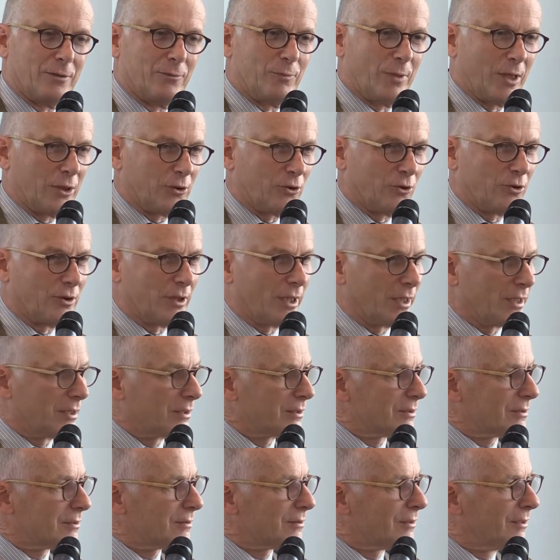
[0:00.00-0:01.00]

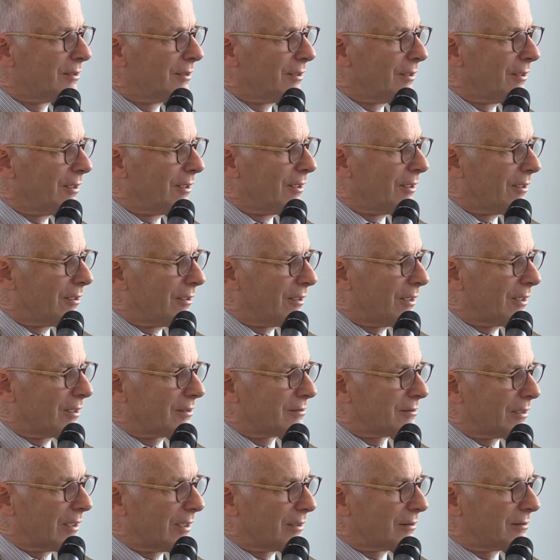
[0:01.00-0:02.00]
recognize
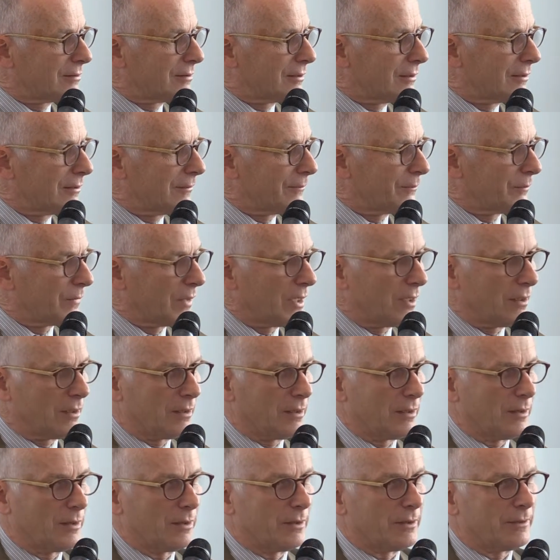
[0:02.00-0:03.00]
ex ante
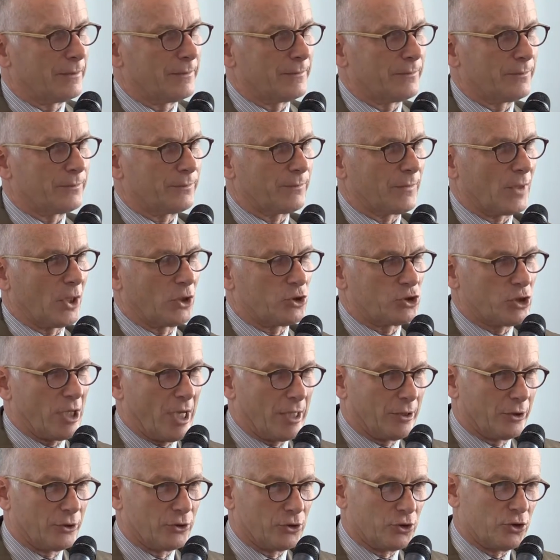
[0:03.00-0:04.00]
a
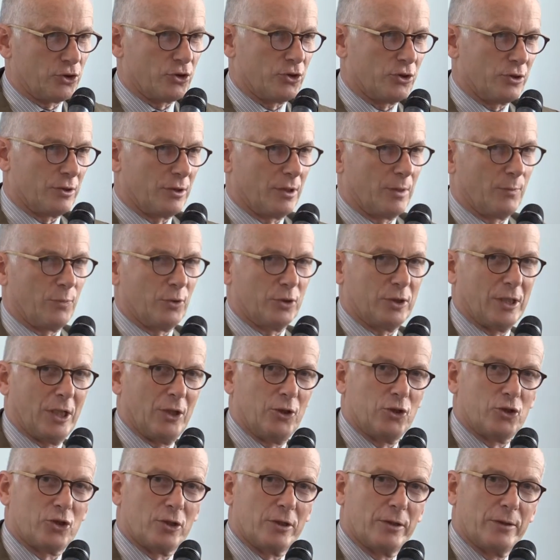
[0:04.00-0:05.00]
challenge, a
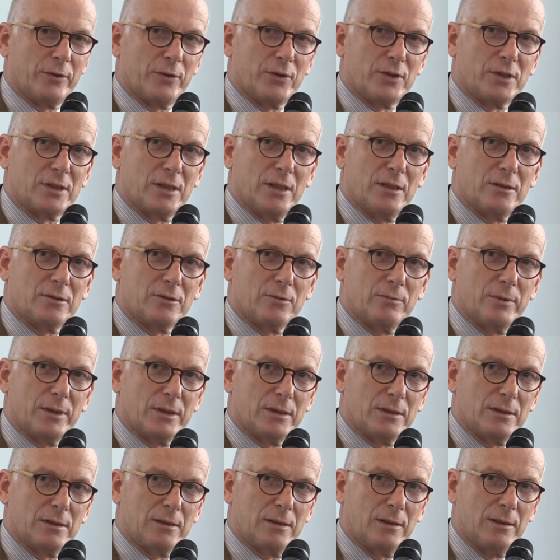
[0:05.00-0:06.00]
potential, in this case a
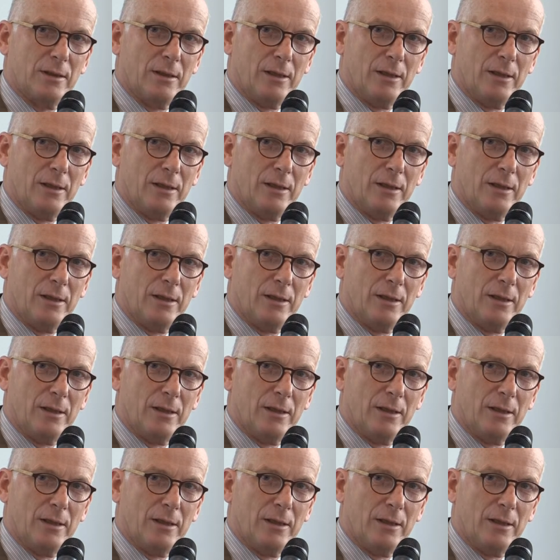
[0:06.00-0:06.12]
risk,